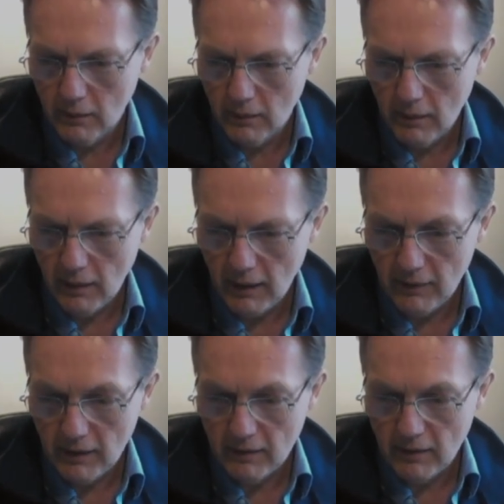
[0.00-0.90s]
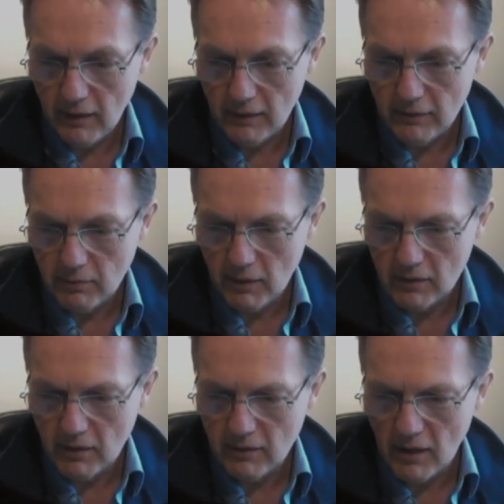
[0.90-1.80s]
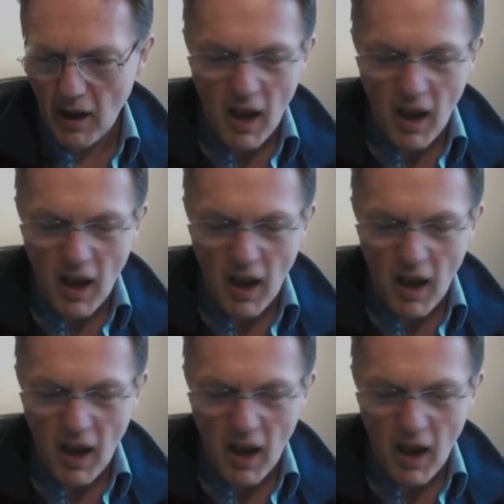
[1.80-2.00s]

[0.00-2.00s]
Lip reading: Yeah. And then life's much easier.